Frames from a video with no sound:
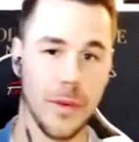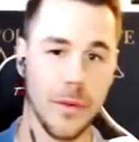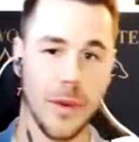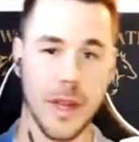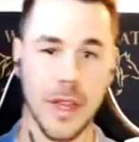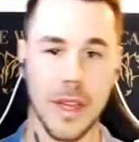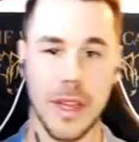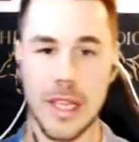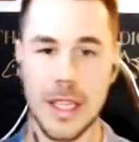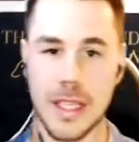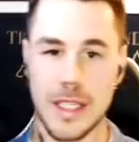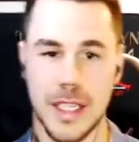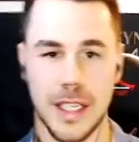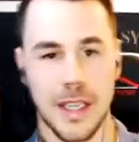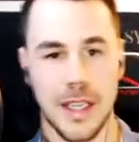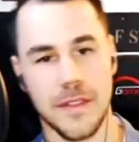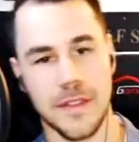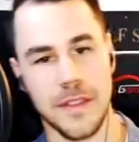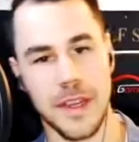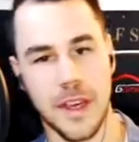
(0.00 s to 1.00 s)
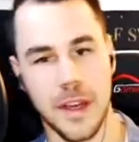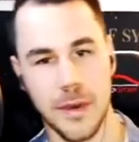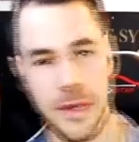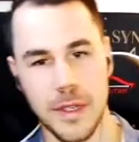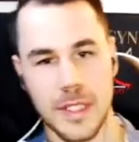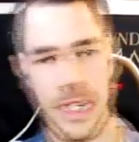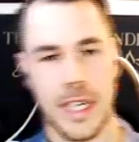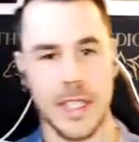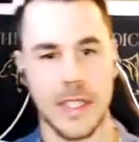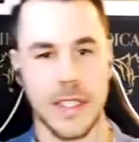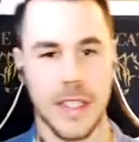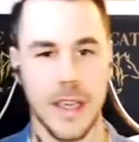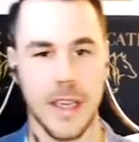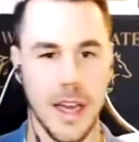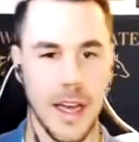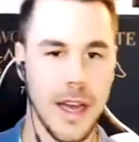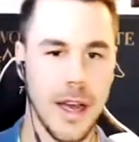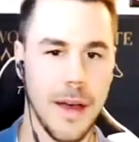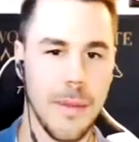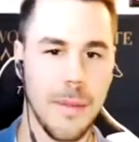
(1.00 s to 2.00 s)
One of the things I love to always ask
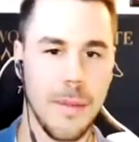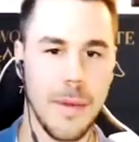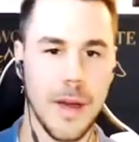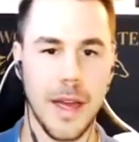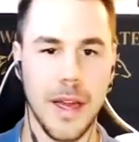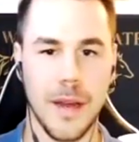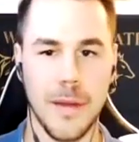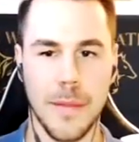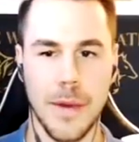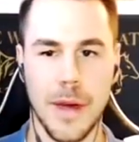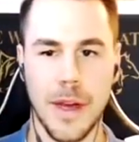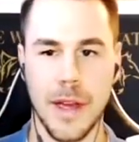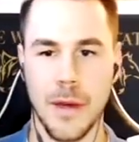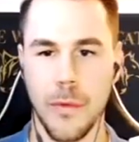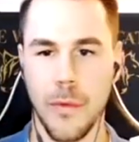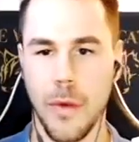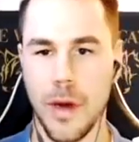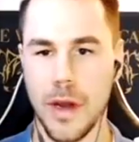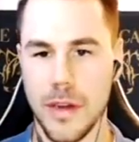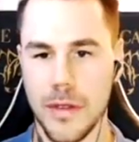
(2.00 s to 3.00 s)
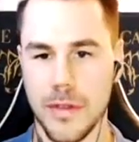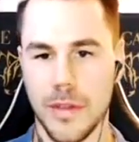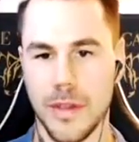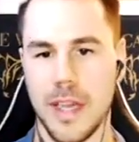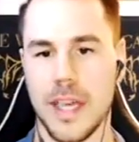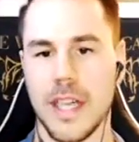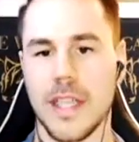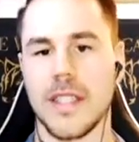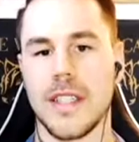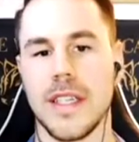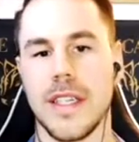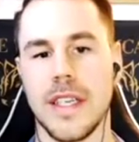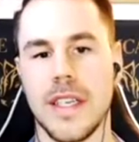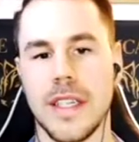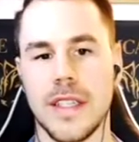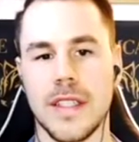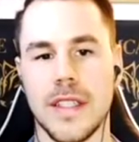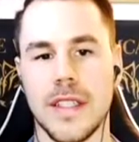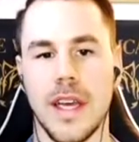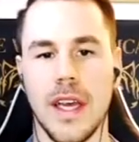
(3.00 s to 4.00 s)
my wonderful guests
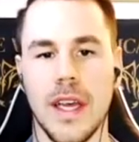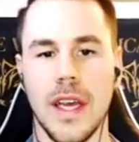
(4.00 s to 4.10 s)
is